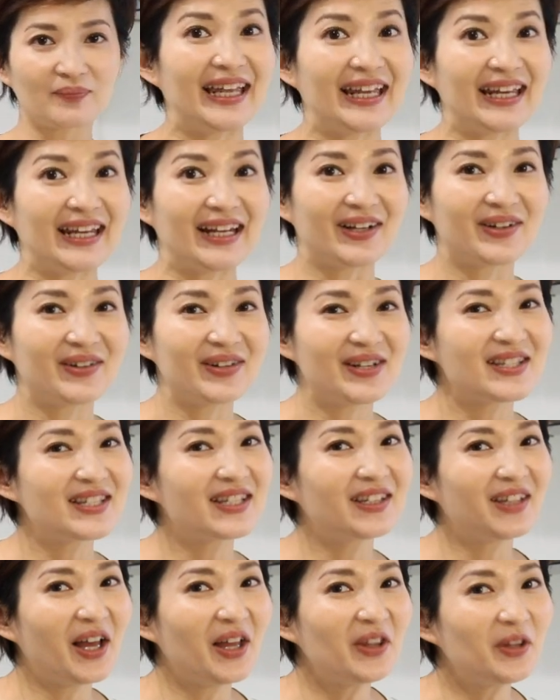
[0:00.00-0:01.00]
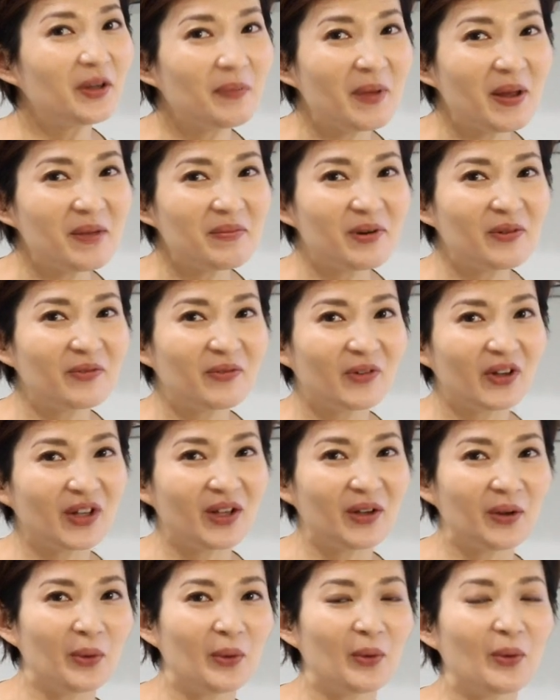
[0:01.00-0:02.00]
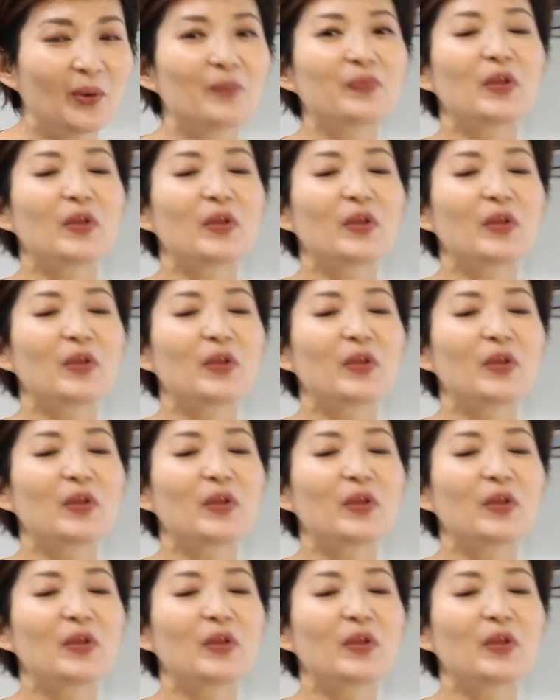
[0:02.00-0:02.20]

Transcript: Here is another pebble for you.